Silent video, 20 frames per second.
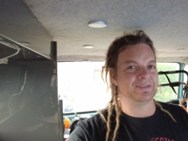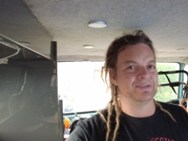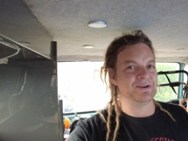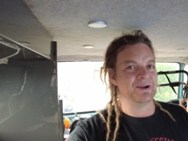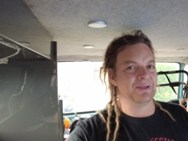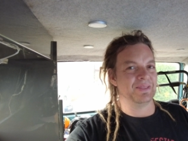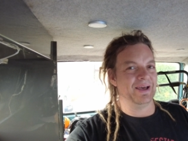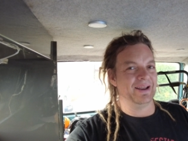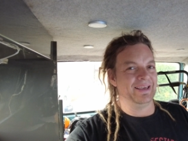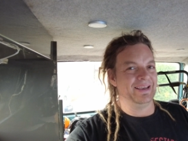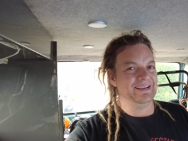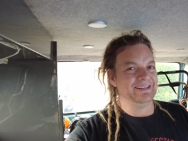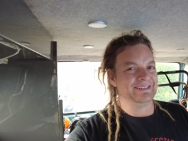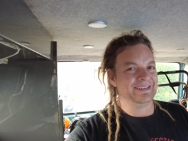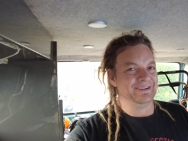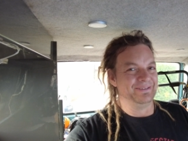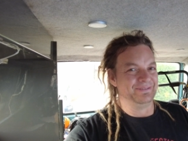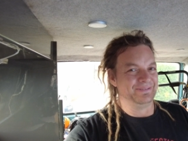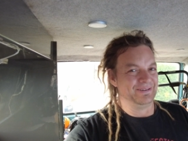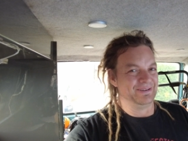It's not that
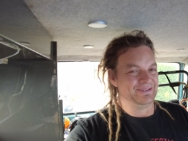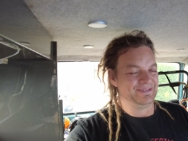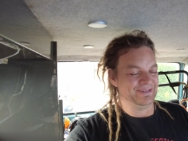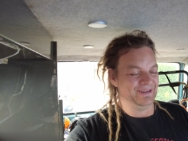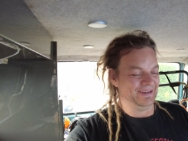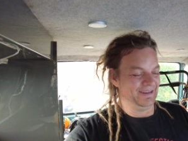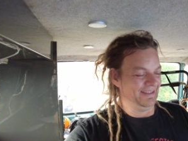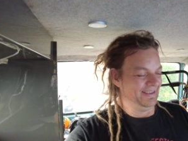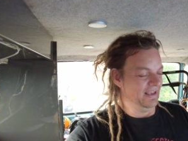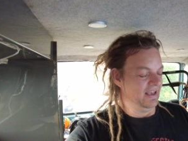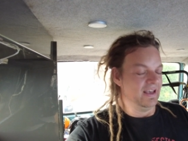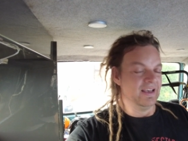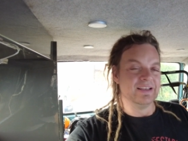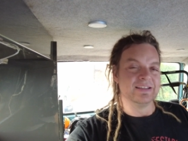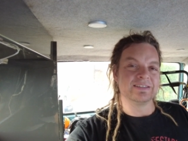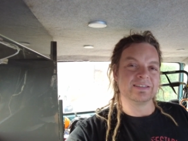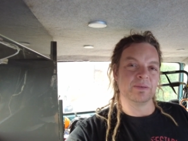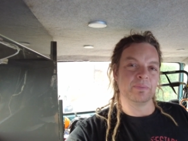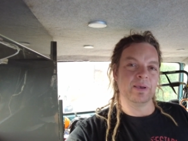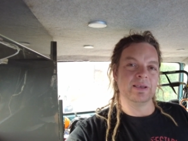easy, unfortunately.
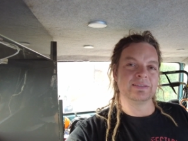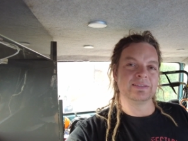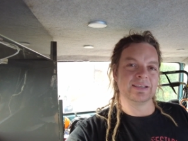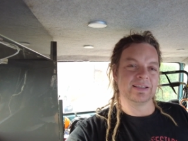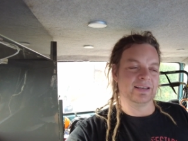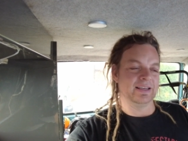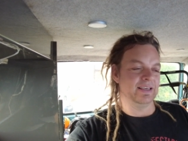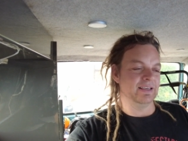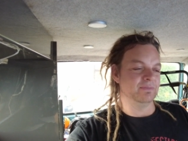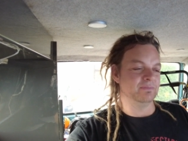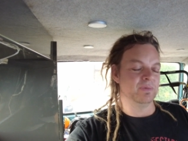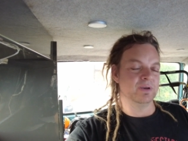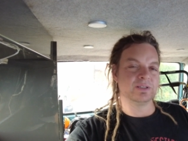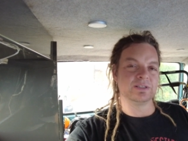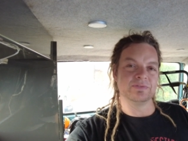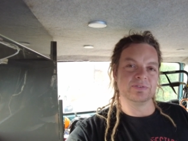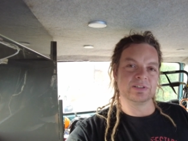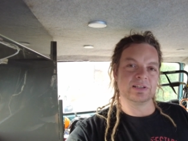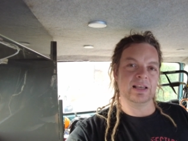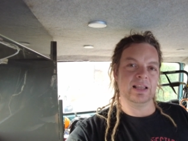So basically,
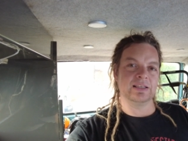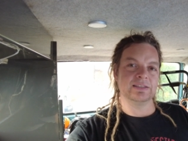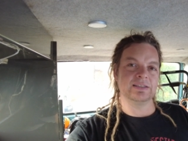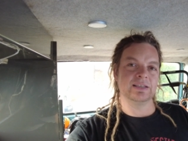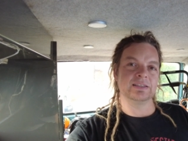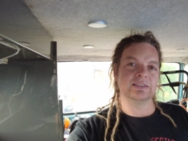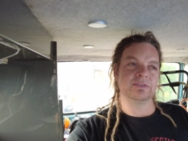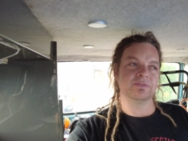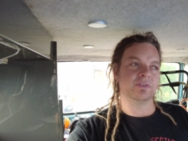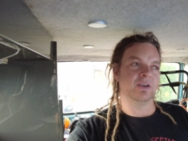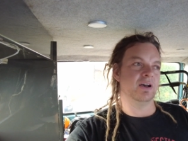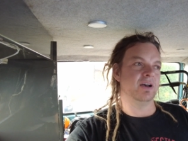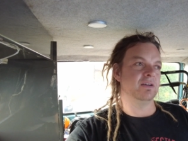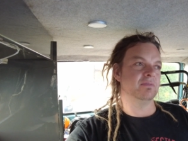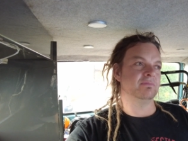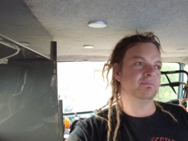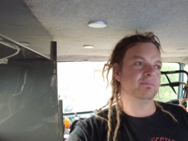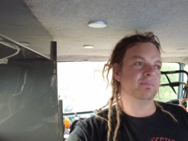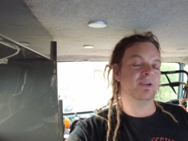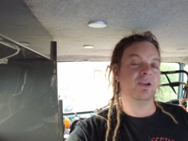most of his classics have got
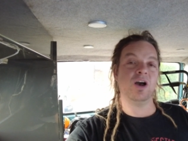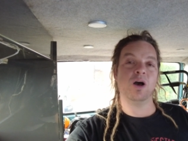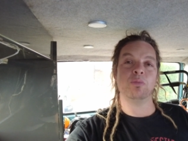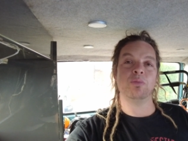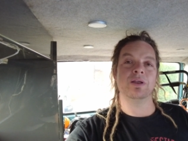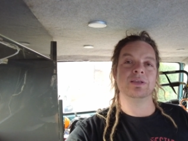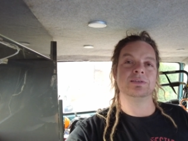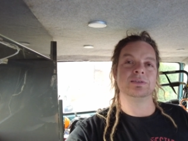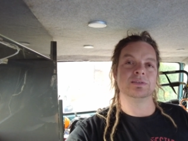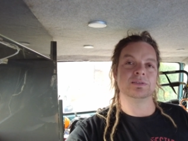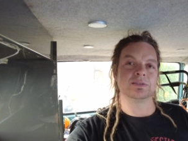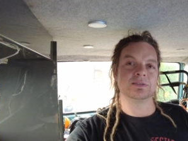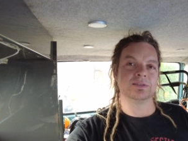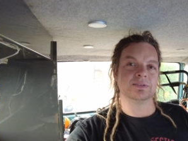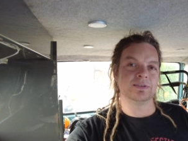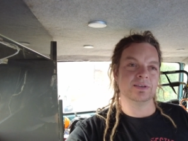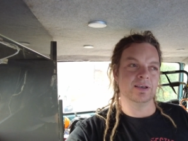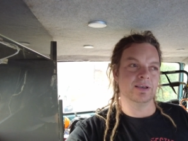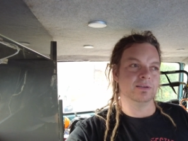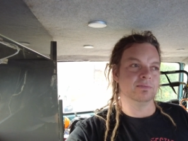carburetors
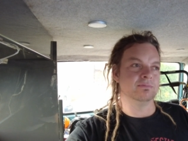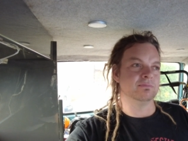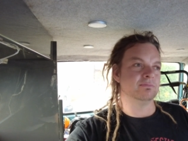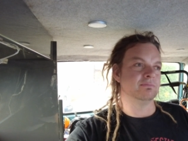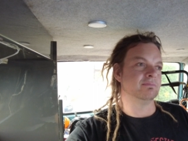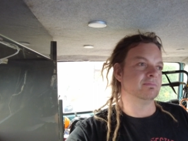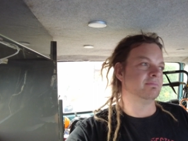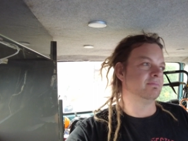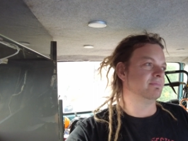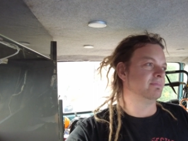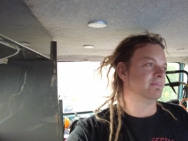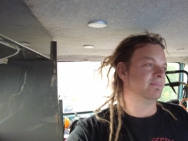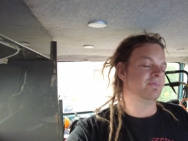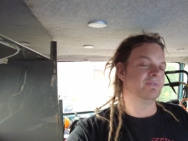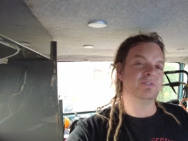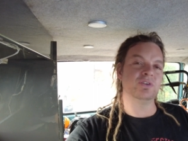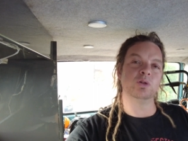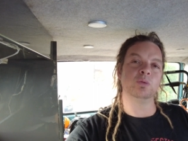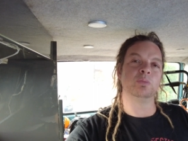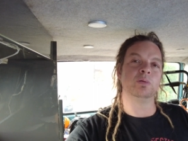and
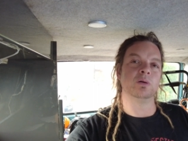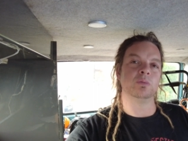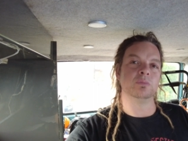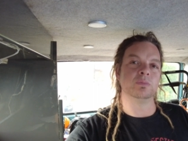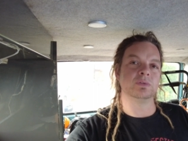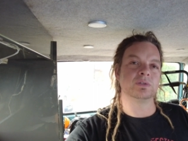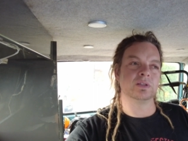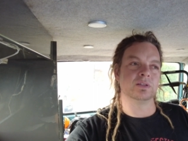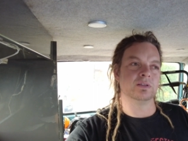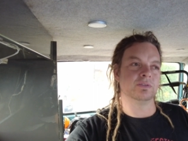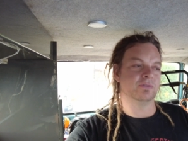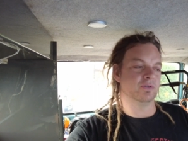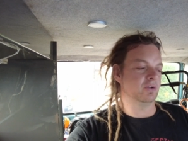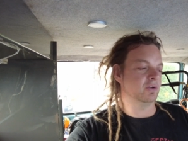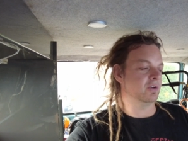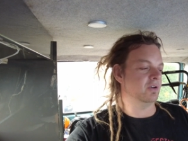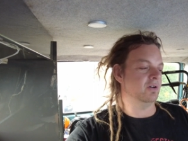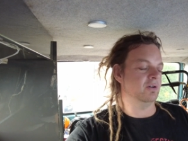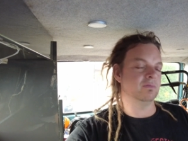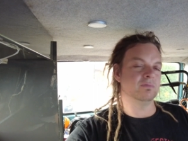fuel pumps, and they've
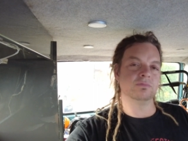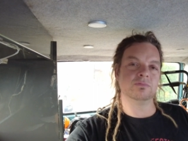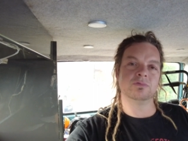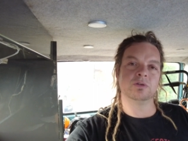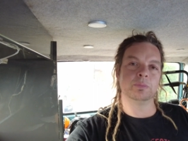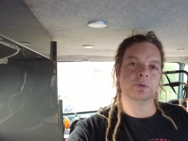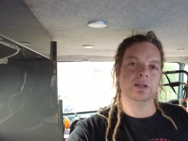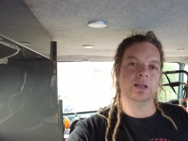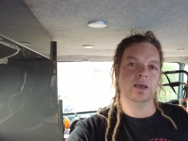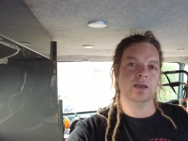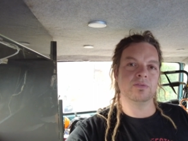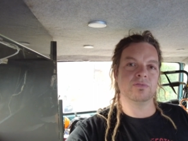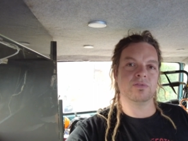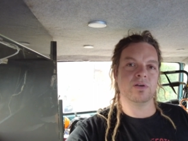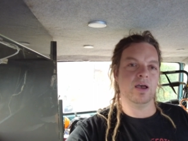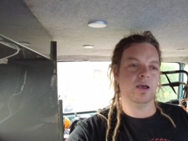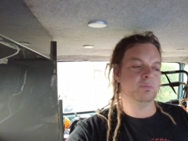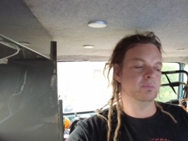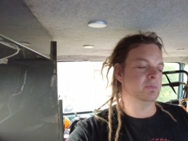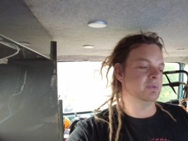all got rubber
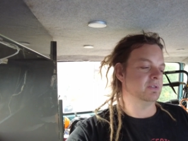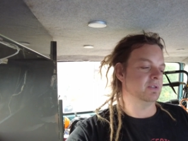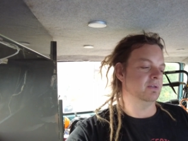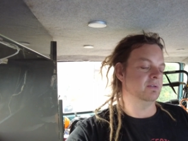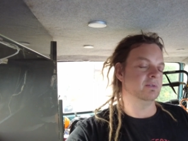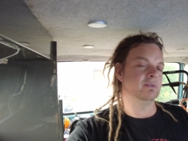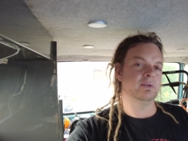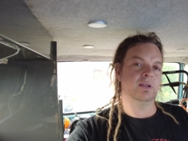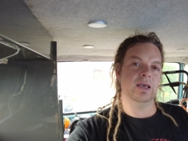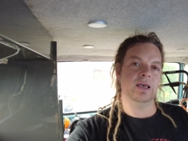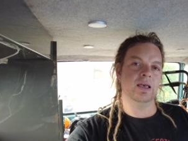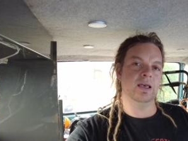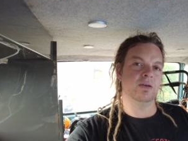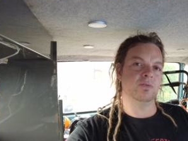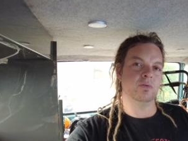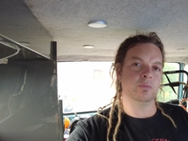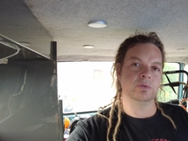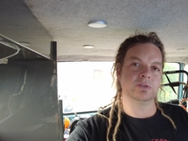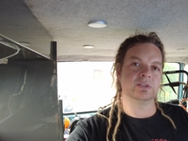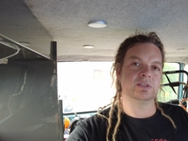diaphragms and uh,
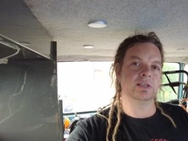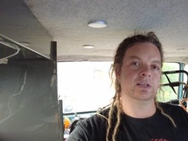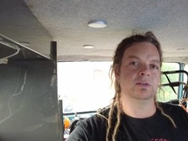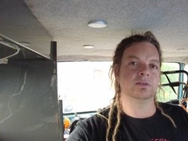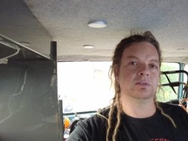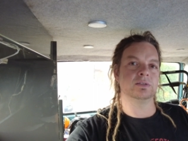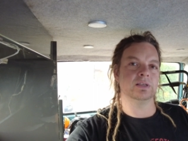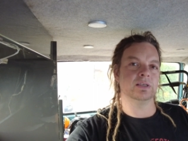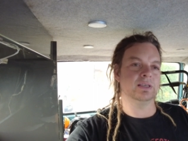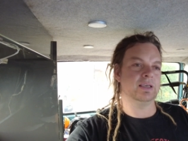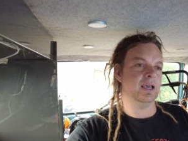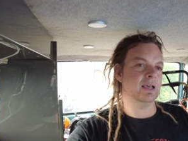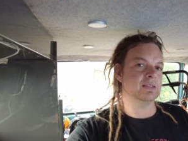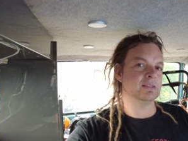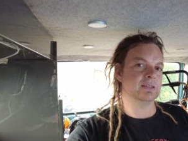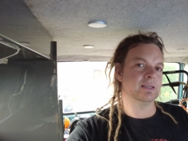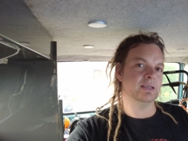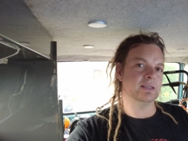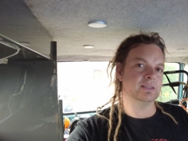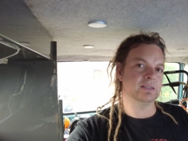rubber seals and
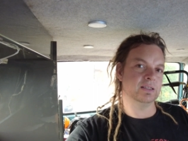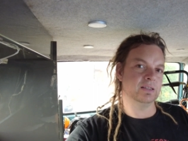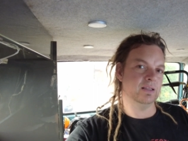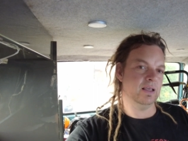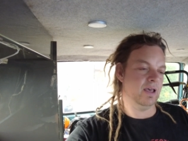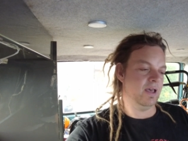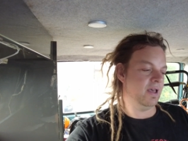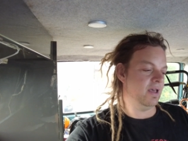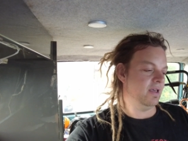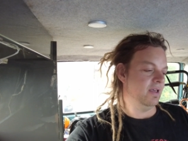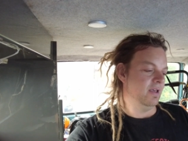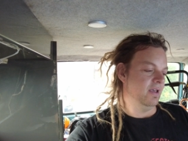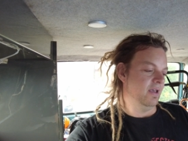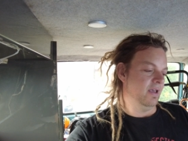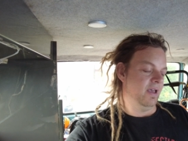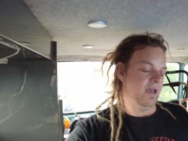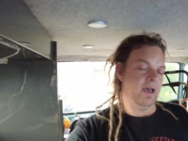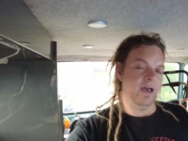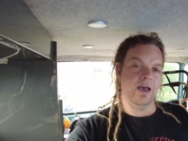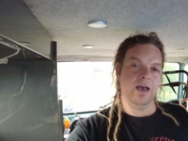gaskets in there.
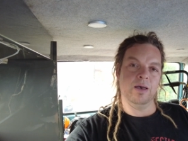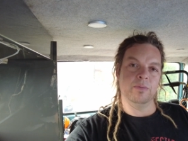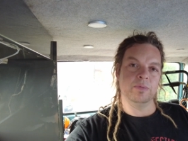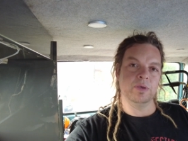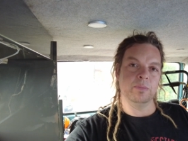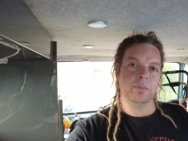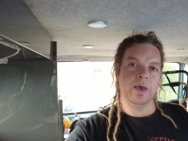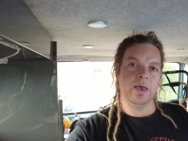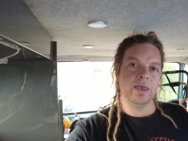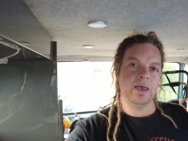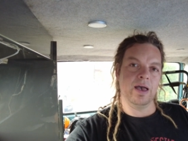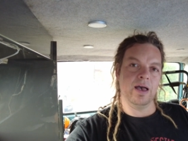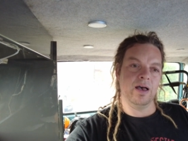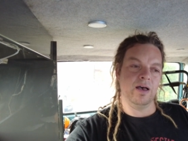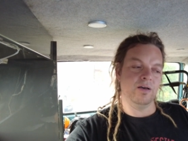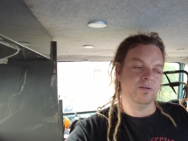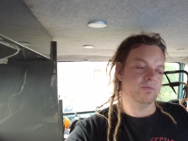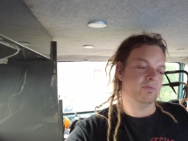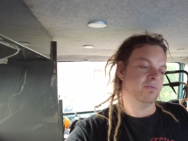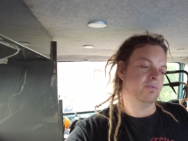Um, you may
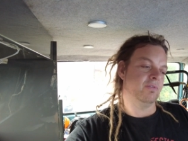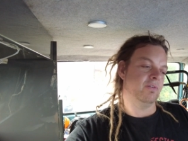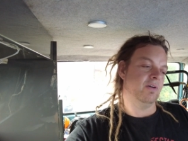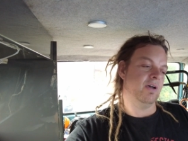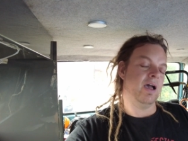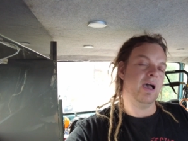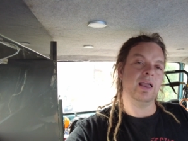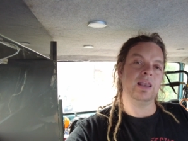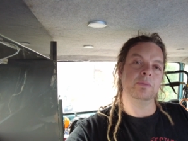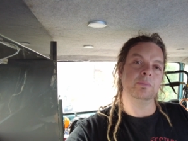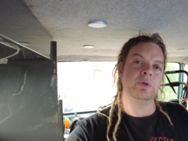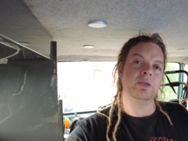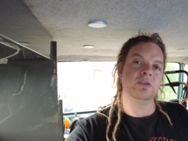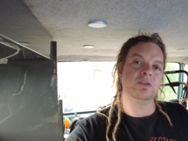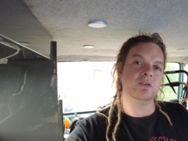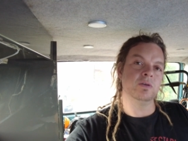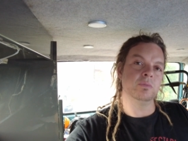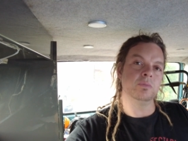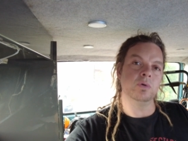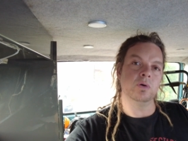have
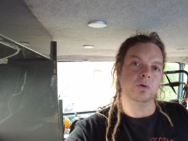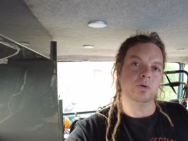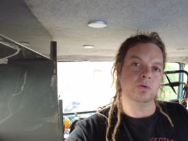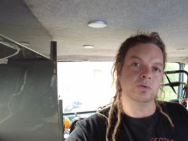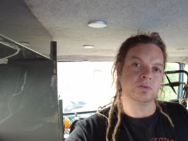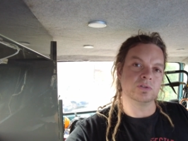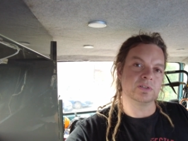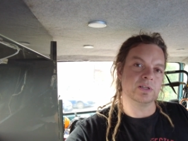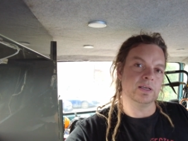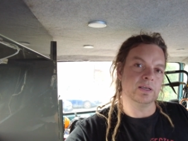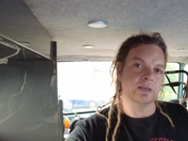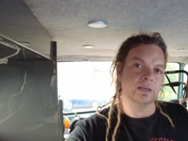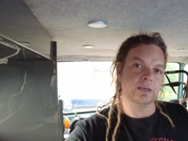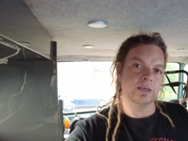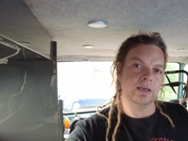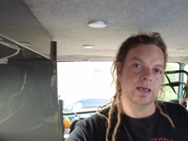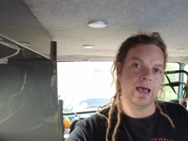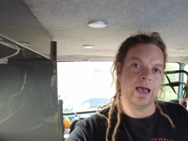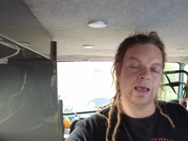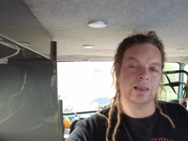aluminium or
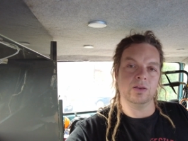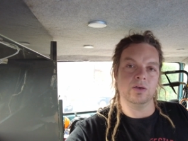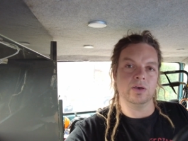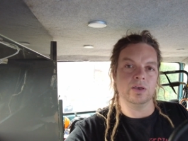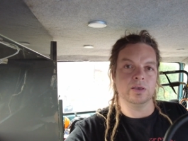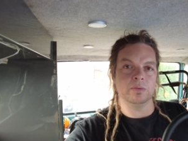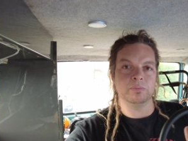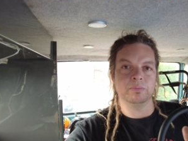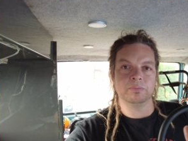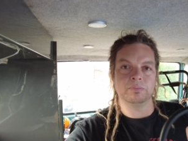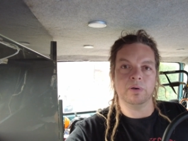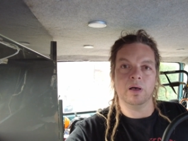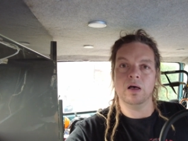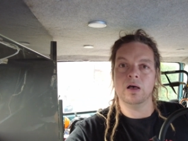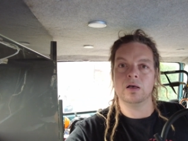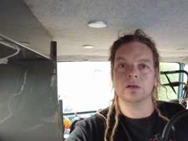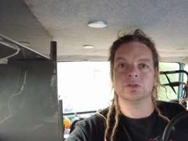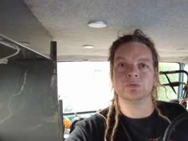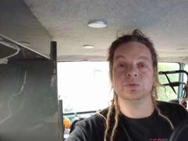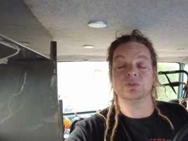zinc alloy
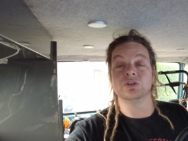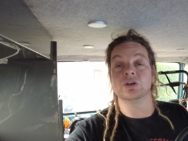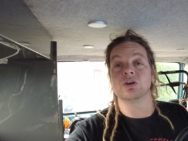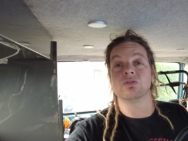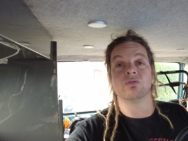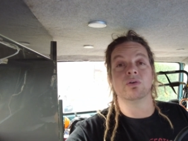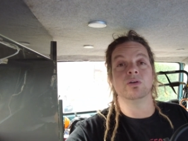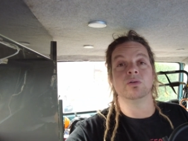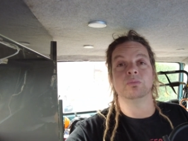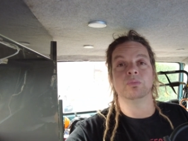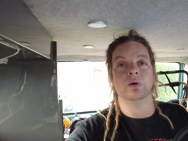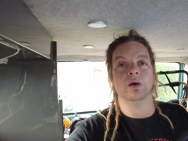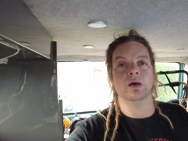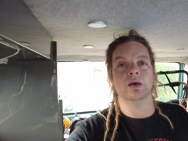parts which are corroded